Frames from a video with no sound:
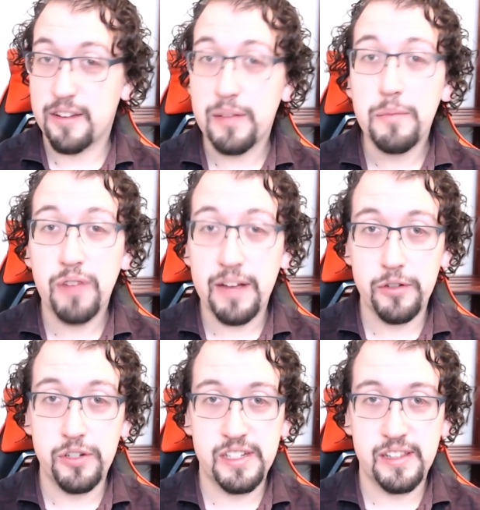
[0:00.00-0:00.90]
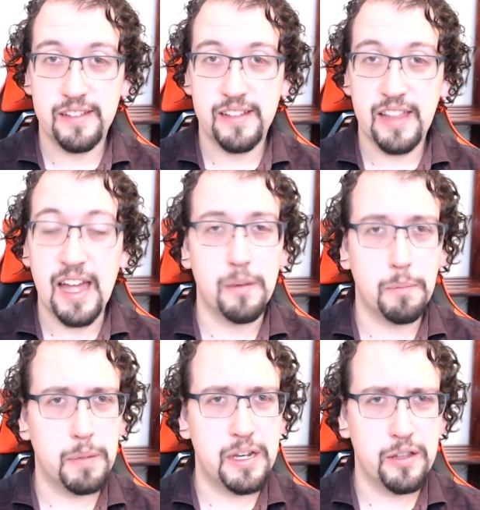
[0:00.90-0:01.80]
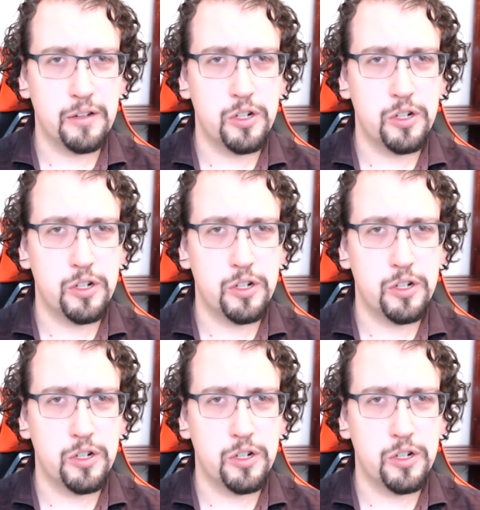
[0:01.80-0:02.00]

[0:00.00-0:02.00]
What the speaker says: There can be refugees and things like that, but there